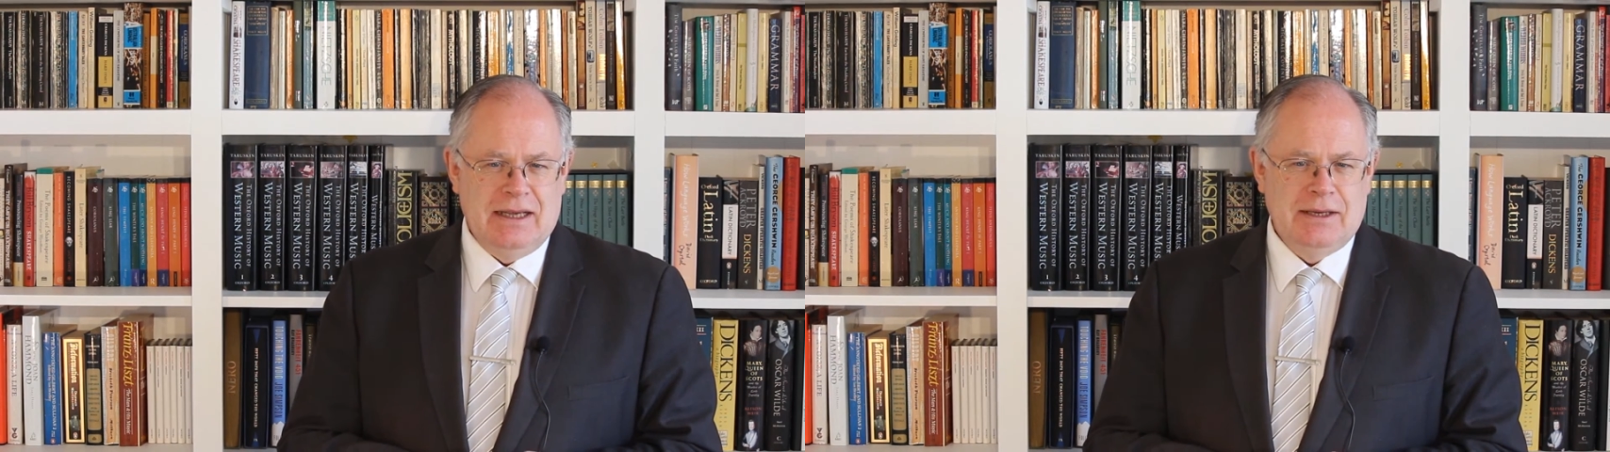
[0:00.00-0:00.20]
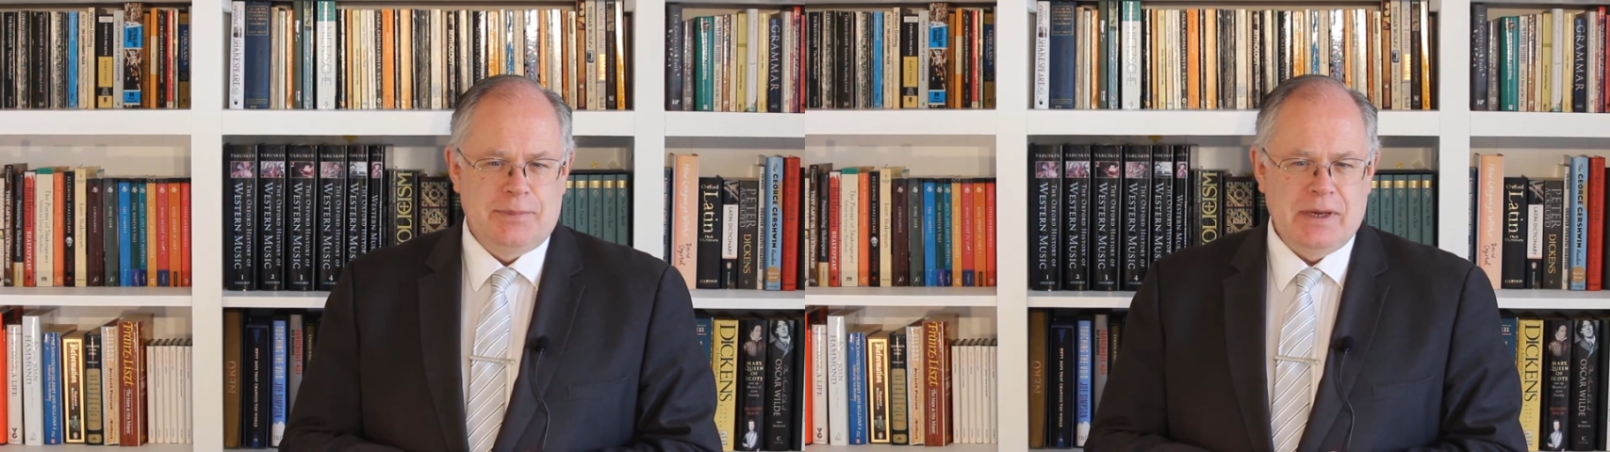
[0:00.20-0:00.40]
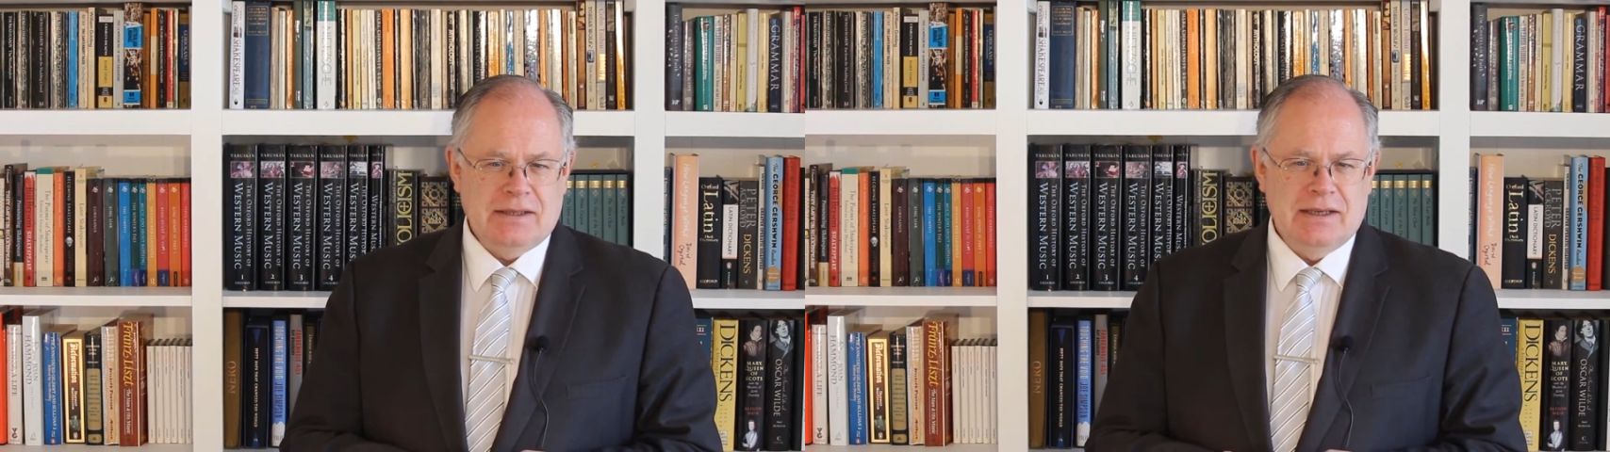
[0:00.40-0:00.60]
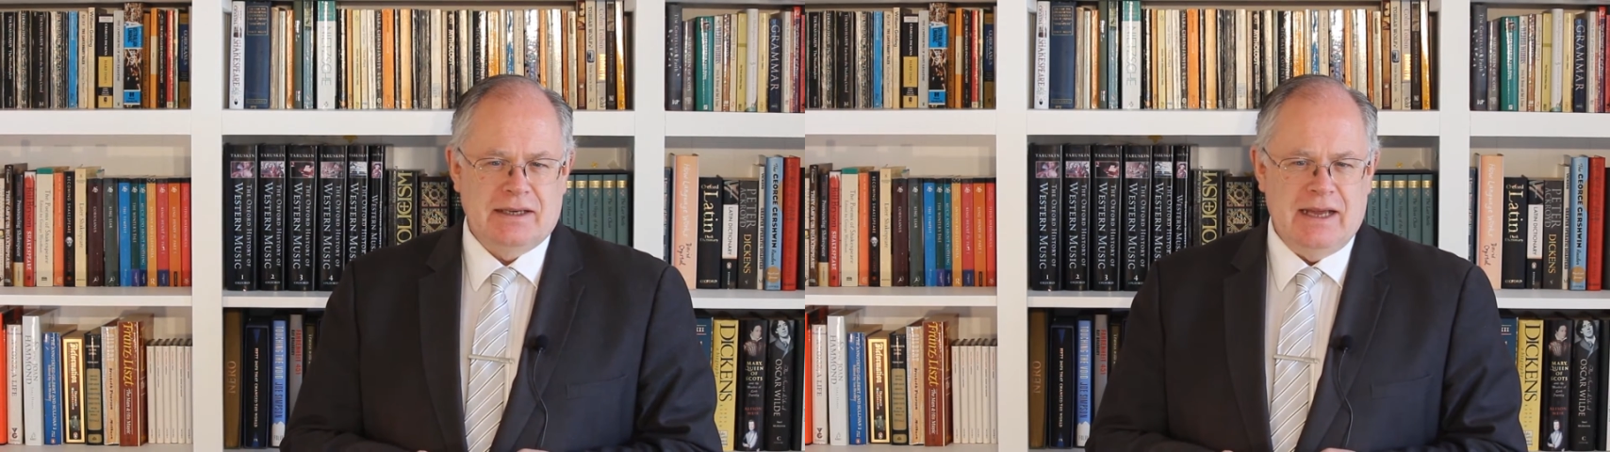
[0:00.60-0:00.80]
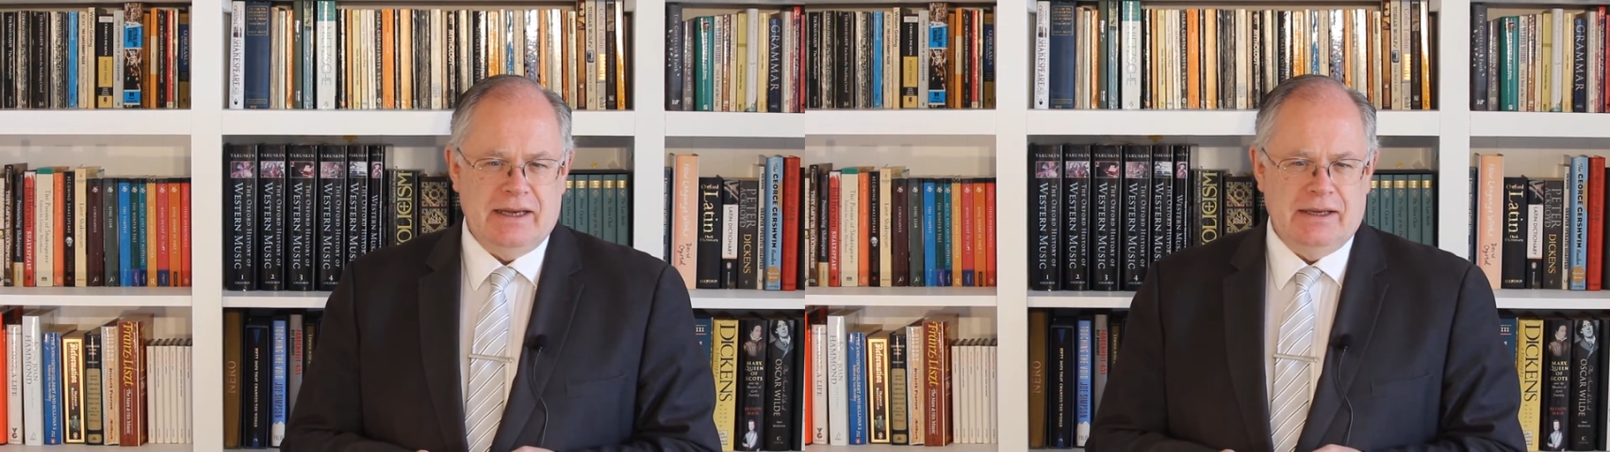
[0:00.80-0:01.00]
In Picnic
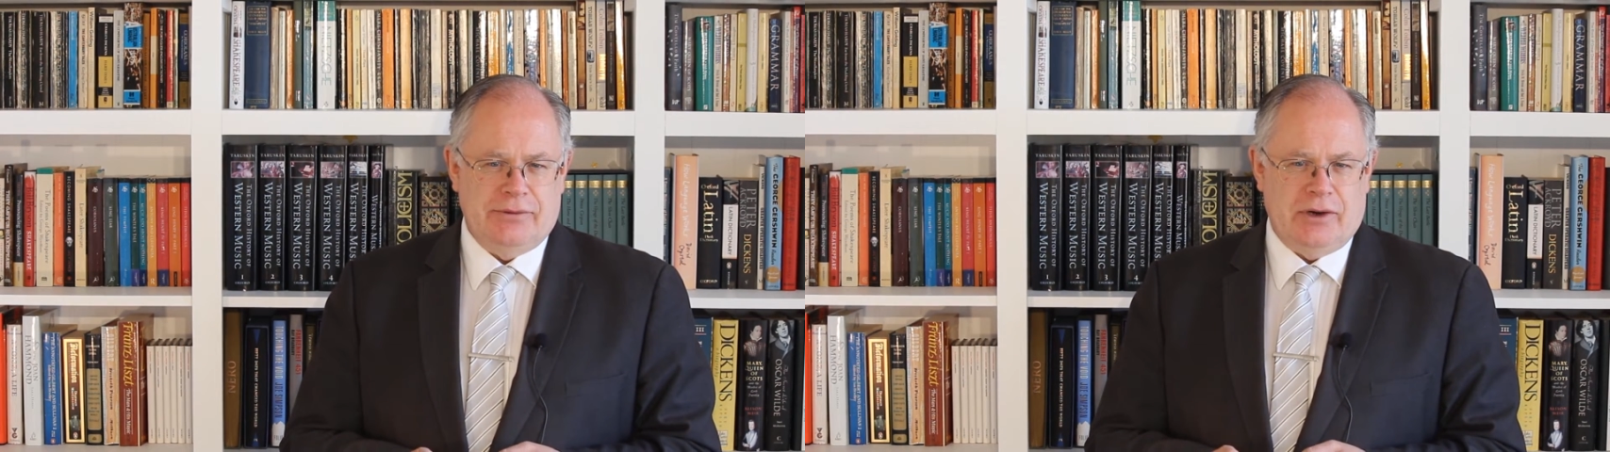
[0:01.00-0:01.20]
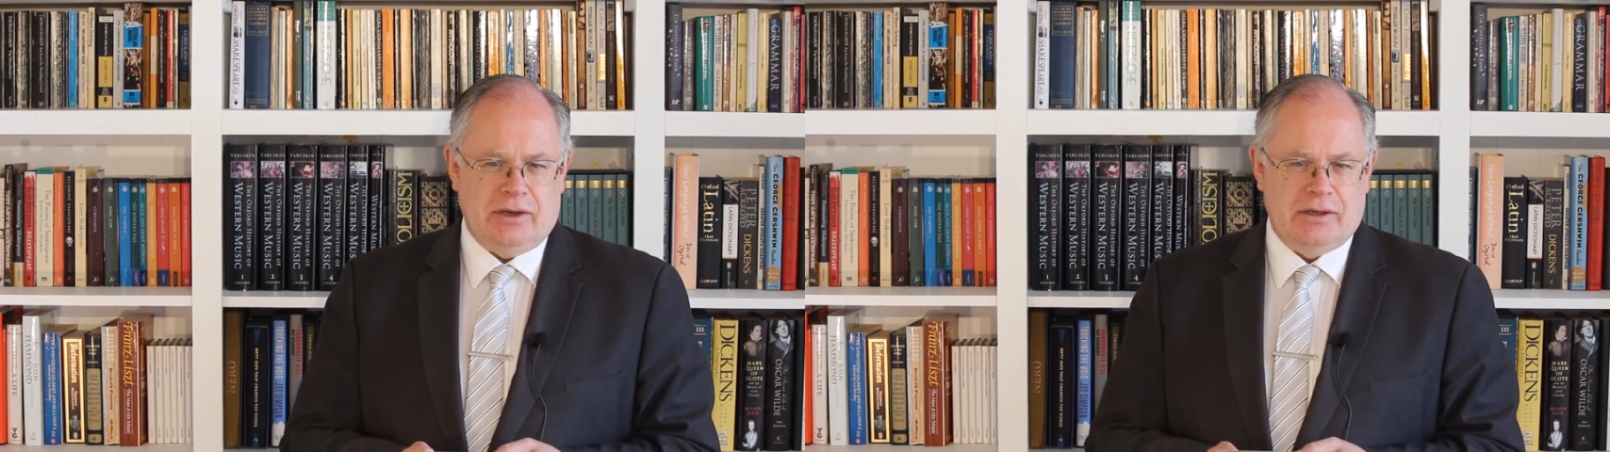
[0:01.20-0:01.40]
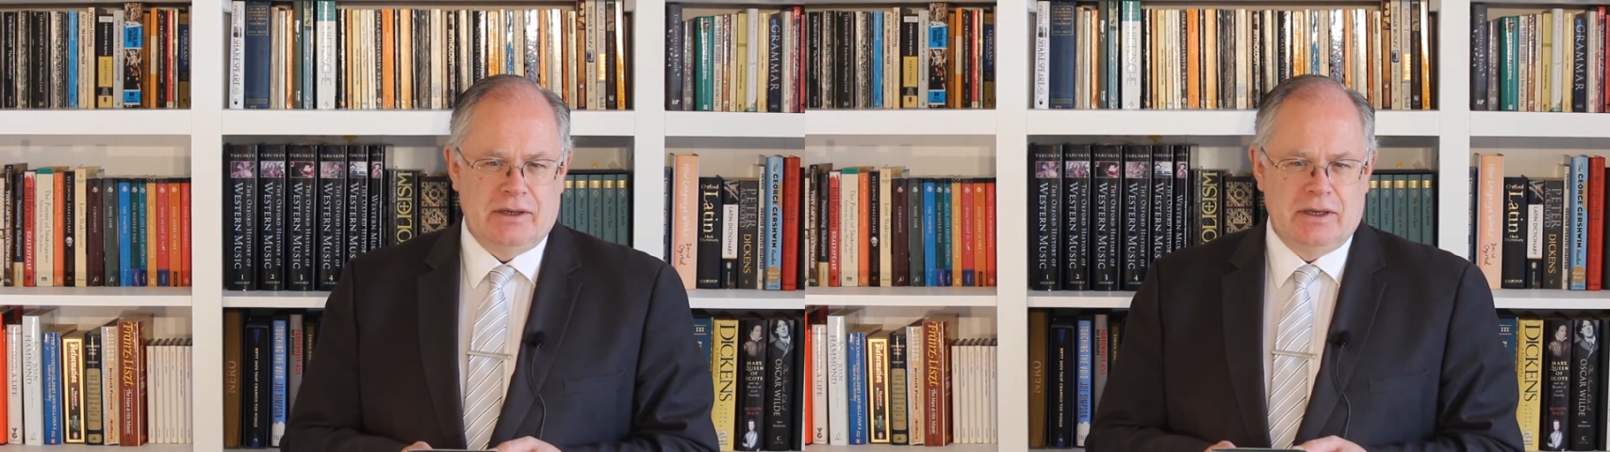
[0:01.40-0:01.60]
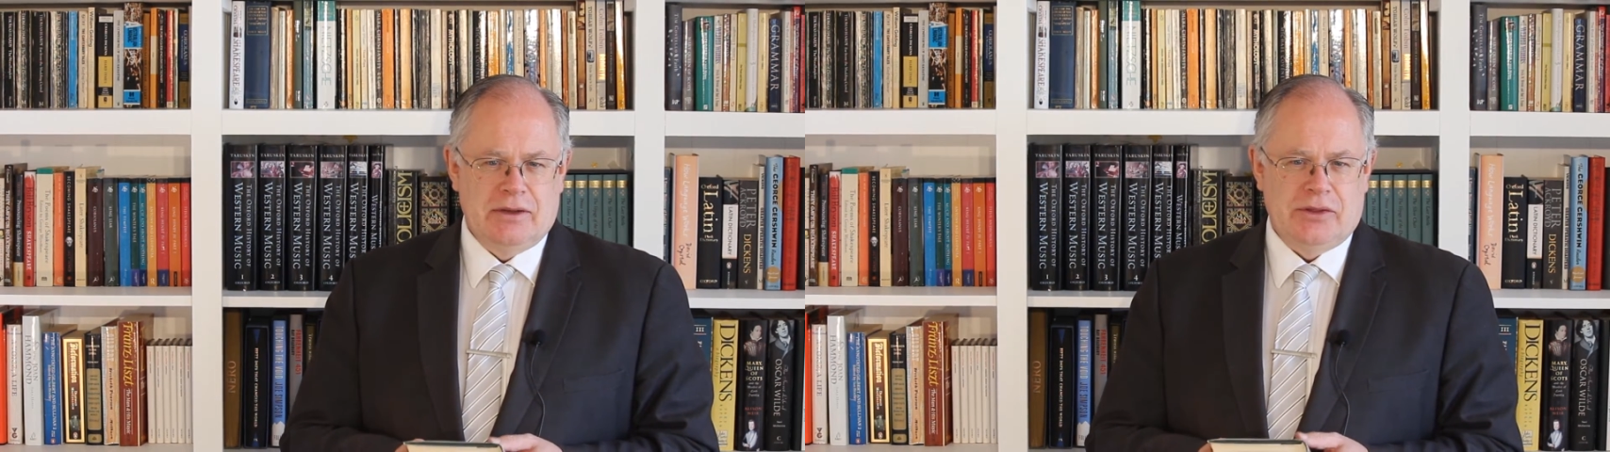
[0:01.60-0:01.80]
at Hanging Rock,